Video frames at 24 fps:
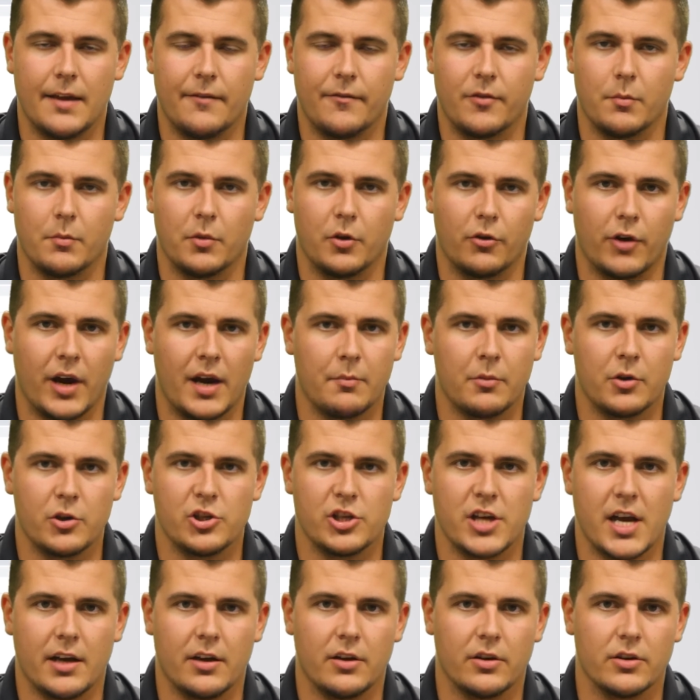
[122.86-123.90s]
from grammar
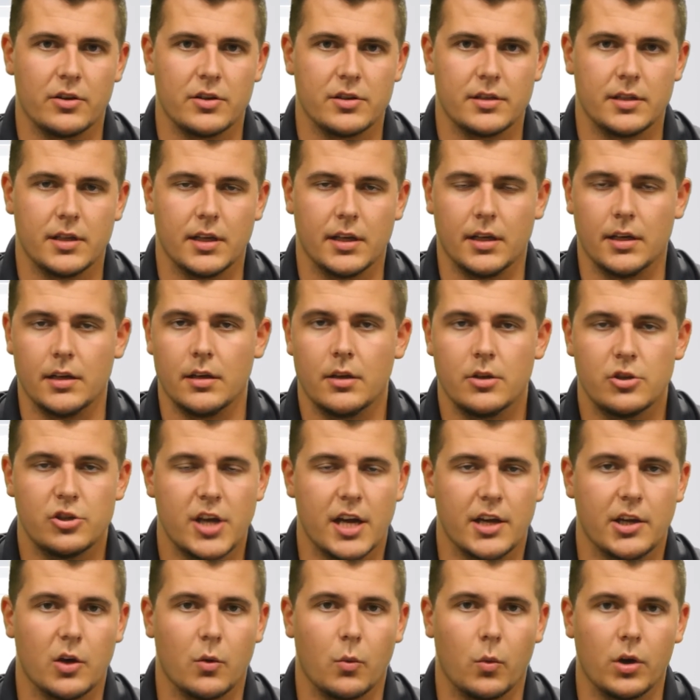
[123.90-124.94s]
checkers to
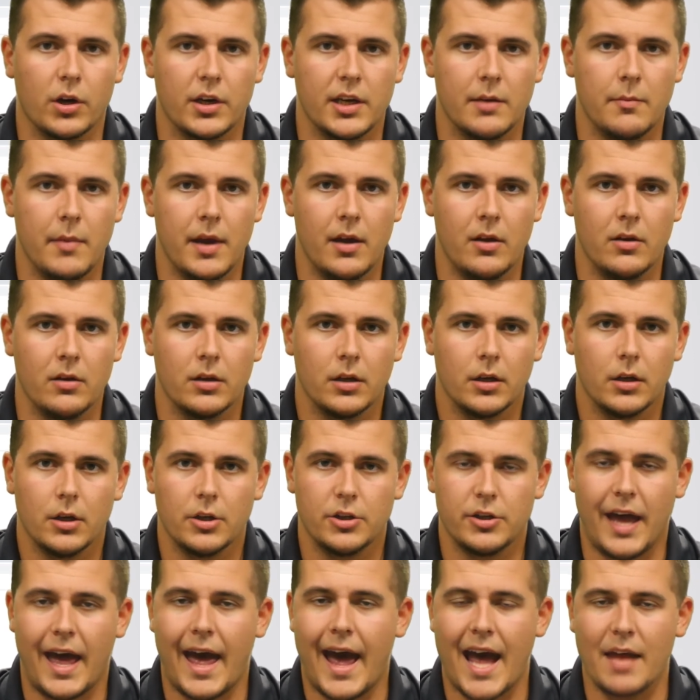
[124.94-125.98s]
check your work email,
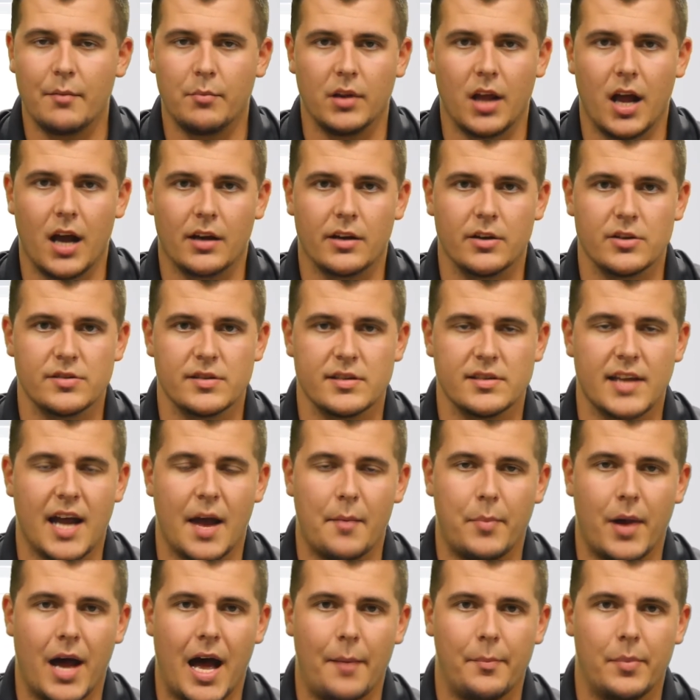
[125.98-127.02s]
to ad blockers to
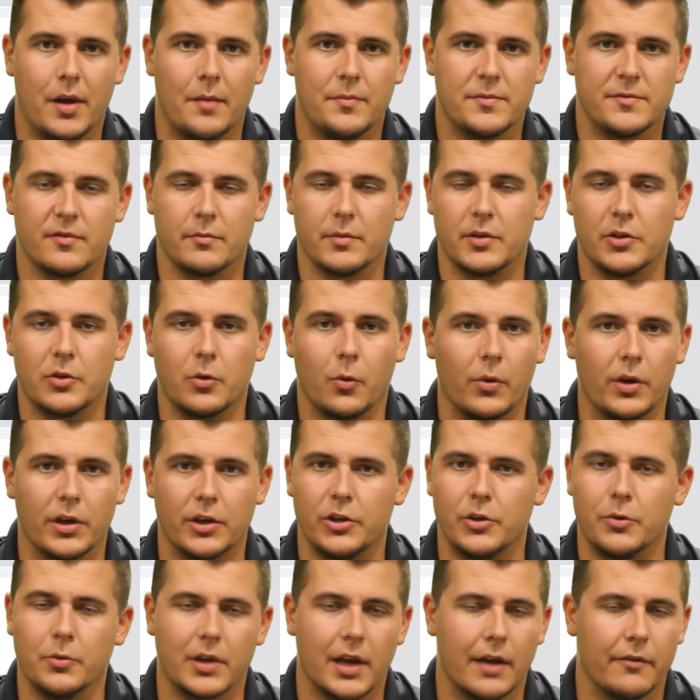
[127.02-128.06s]
stop pop-ups from annoying
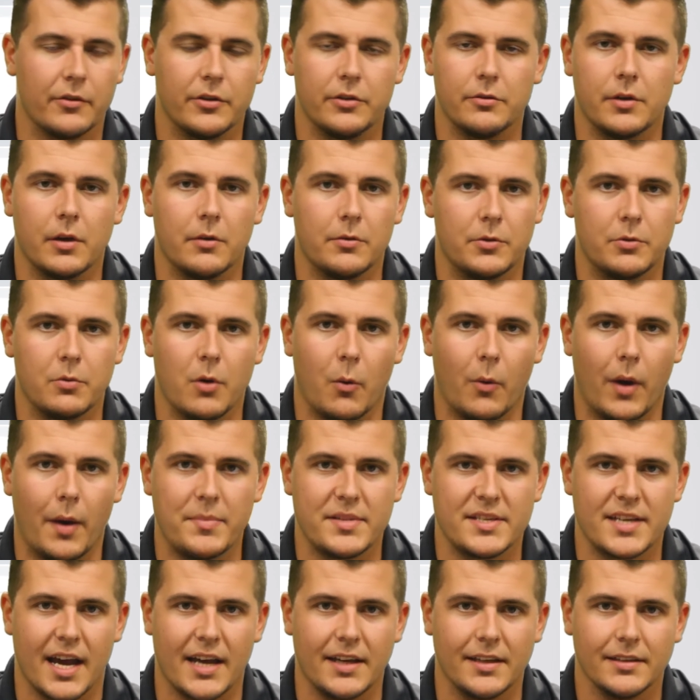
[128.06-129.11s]
you whenever you go to a
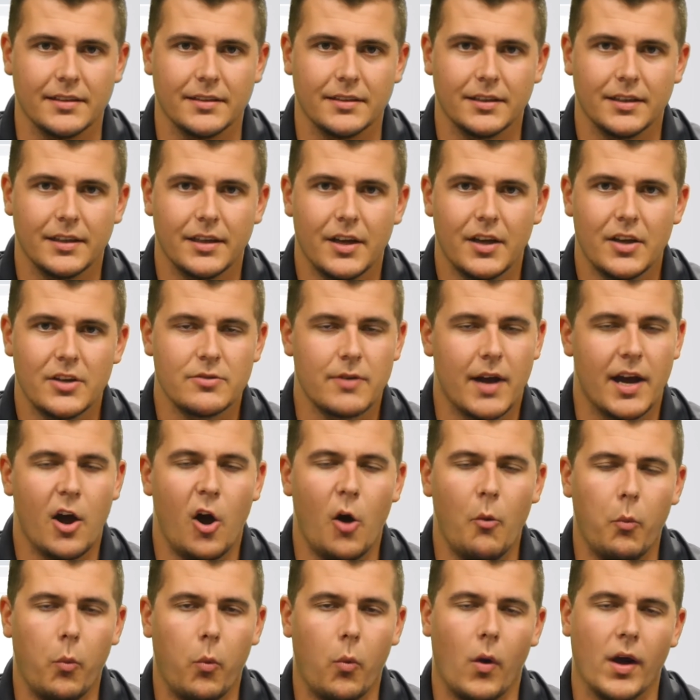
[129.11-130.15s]
website. So I
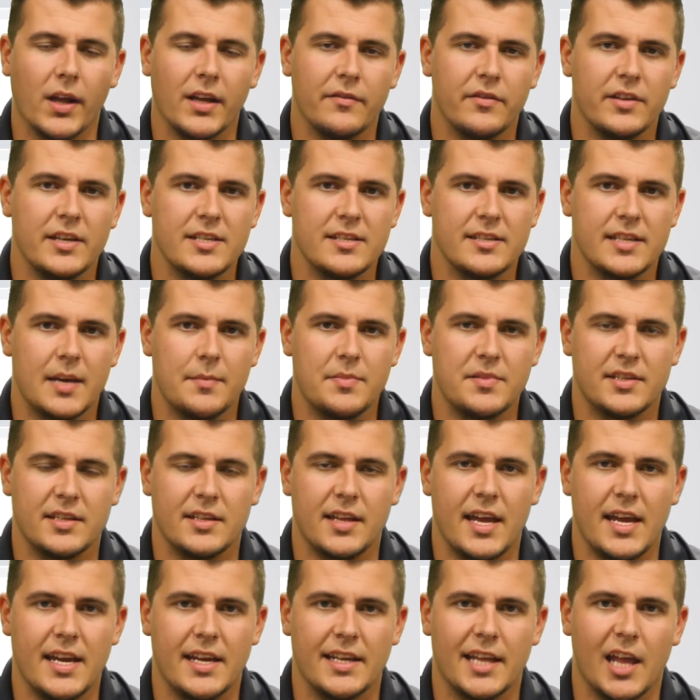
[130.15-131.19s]
hope one of these tips
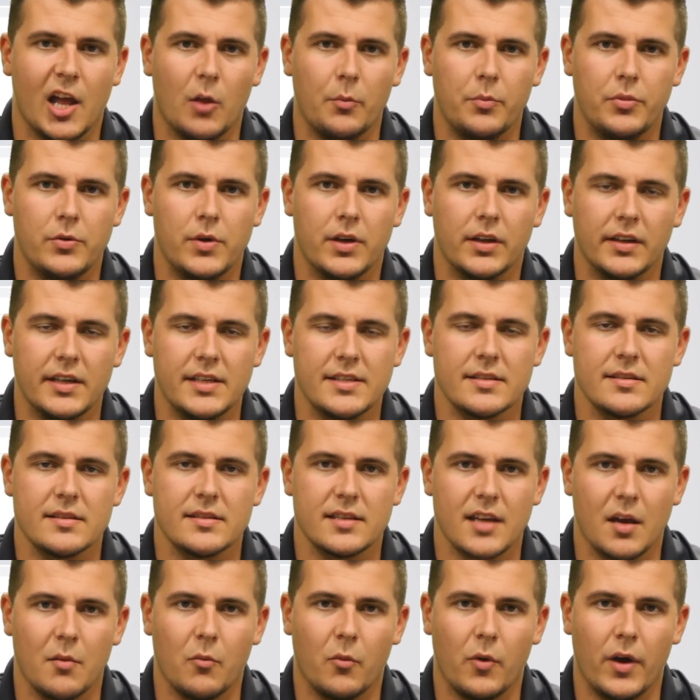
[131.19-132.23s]
today can help you at least in
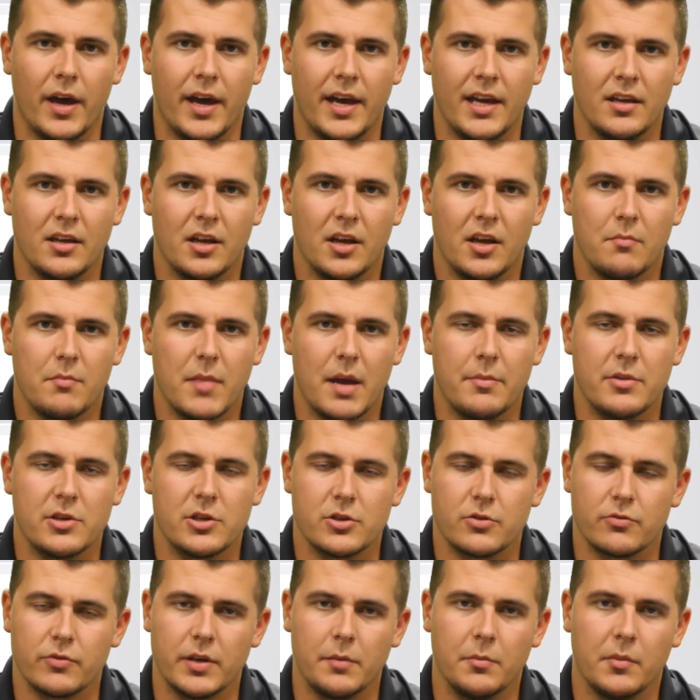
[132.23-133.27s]
some way, maybe
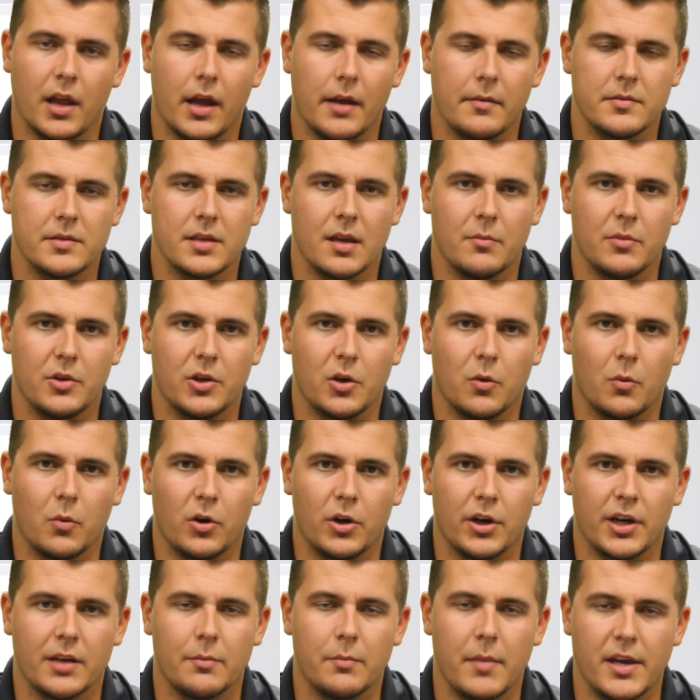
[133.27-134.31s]
streamline some of your
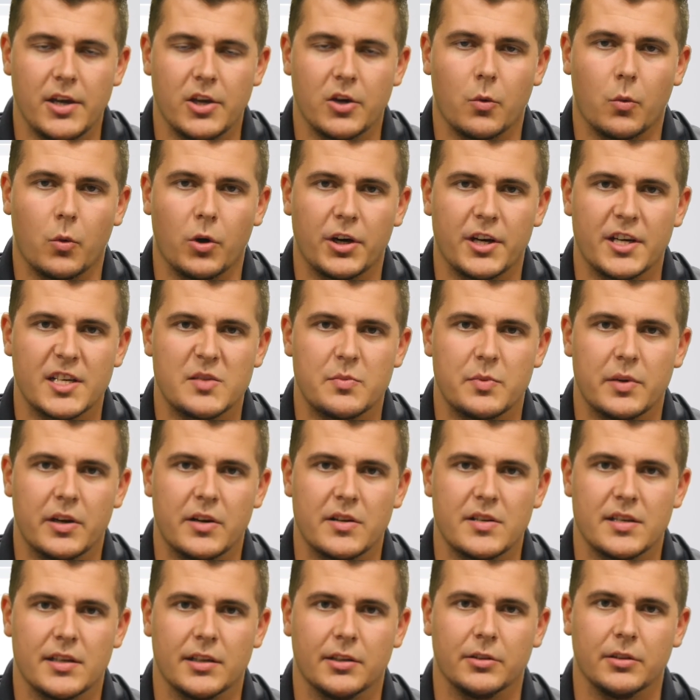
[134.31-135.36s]
work and make your work
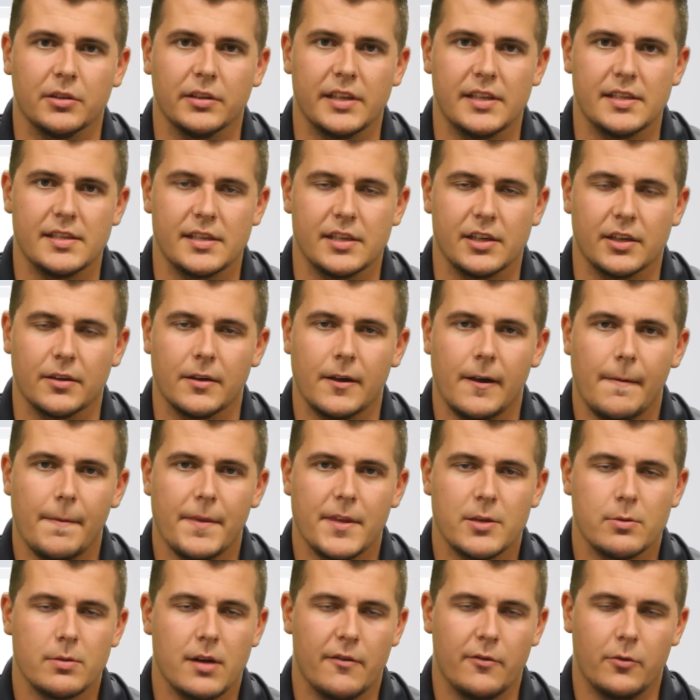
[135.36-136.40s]
experience a little easier.
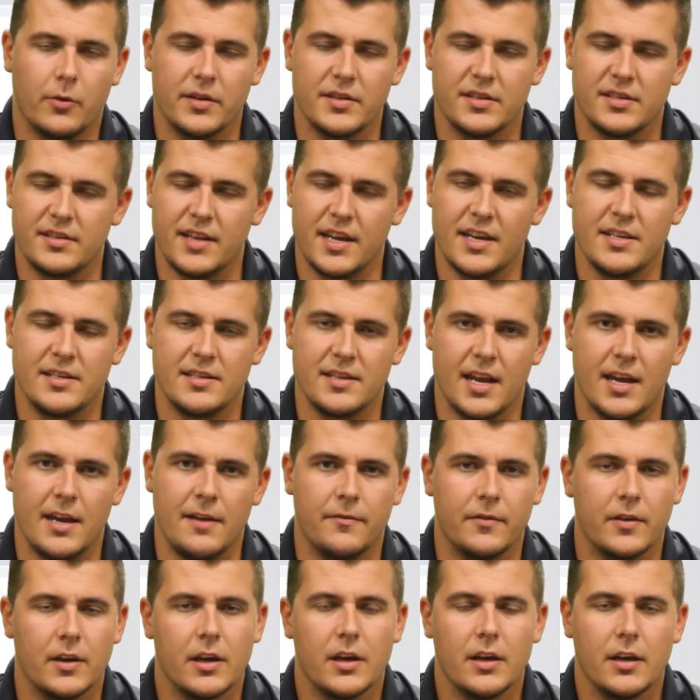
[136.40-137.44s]
So everyone stay
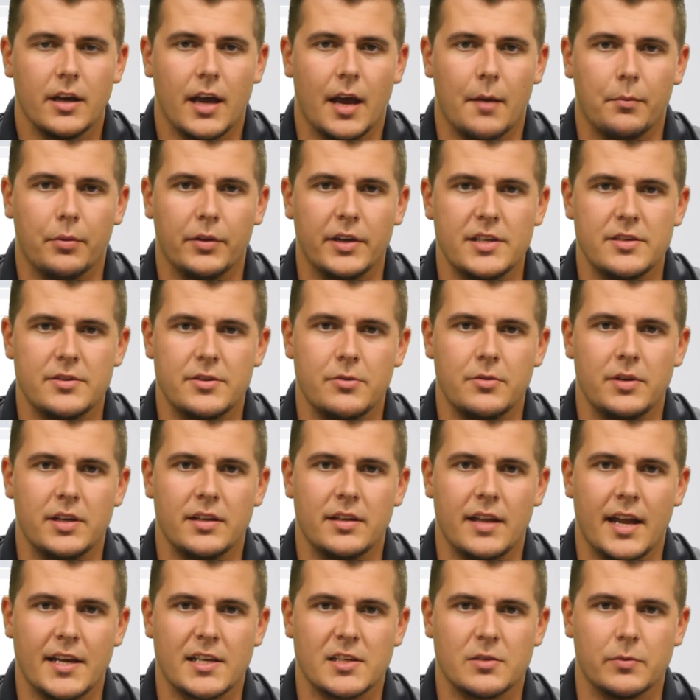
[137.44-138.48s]
safe, and please tune in
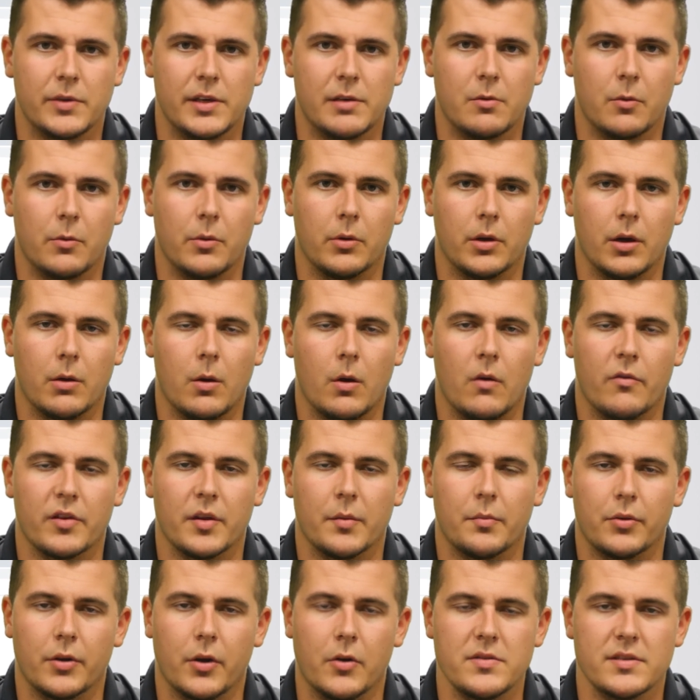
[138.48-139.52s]
next week where we'll go over the
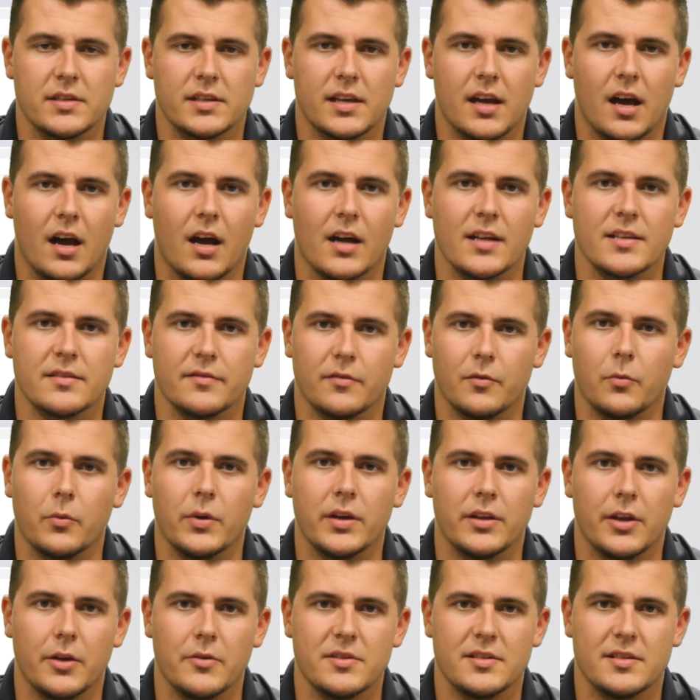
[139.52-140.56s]
pros and cons of the
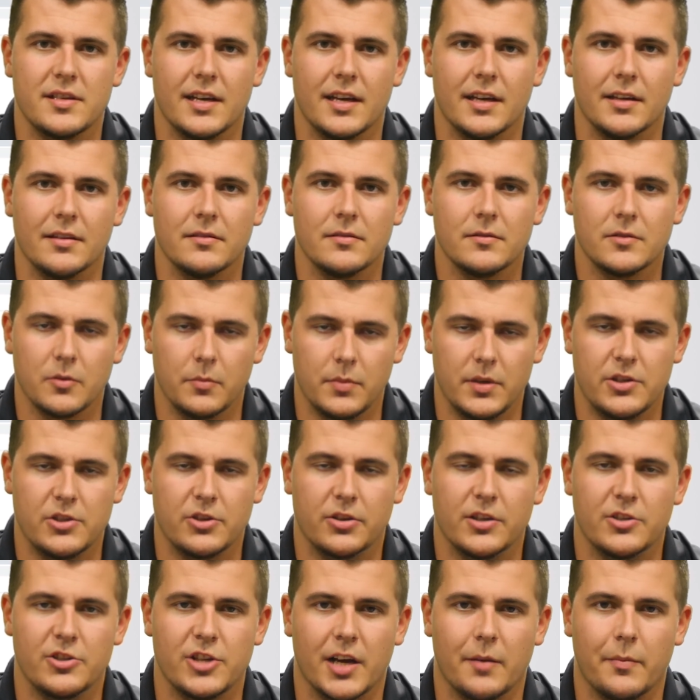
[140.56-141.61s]
Windows 10. So be sure
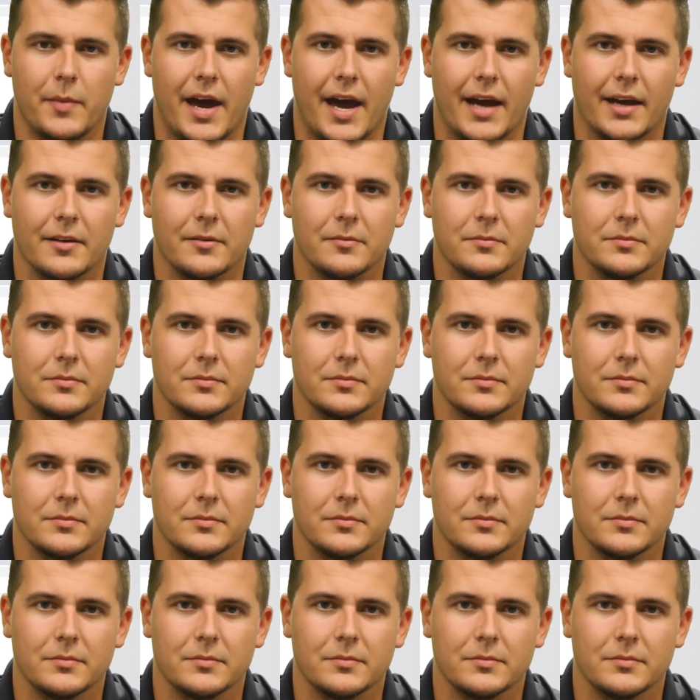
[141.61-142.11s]
to check back.